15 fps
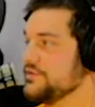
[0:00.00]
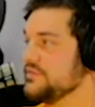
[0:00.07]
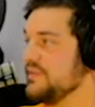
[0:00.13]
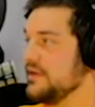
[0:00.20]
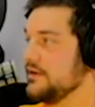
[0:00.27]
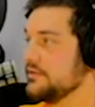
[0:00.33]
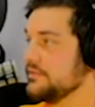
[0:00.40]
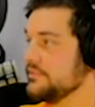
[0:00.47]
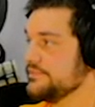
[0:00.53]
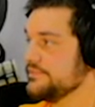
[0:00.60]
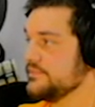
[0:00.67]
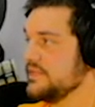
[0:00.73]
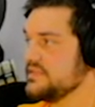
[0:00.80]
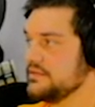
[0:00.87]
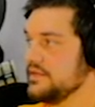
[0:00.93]
was better?
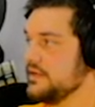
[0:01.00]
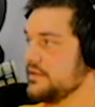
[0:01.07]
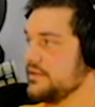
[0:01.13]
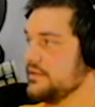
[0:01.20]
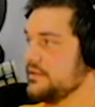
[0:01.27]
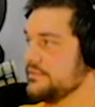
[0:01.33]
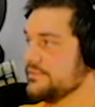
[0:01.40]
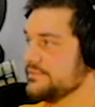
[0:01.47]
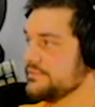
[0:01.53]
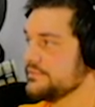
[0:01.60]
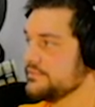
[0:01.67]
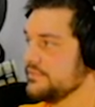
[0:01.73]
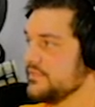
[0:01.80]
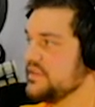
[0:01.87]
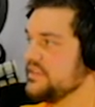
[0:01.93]
That's not good.
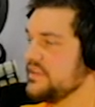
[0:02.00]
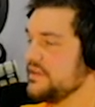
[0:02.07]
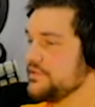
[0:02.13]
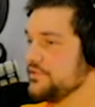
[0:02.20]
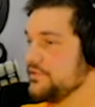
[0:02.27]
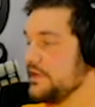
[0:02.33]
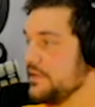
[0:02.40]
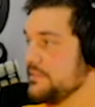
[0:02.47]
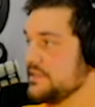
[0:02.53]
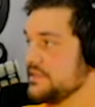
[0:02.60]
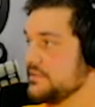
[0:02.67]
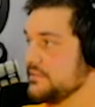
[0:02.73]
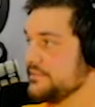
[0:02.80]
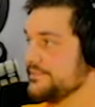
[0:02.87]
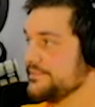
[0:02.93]
The Death Strike
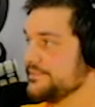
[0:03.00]
missile.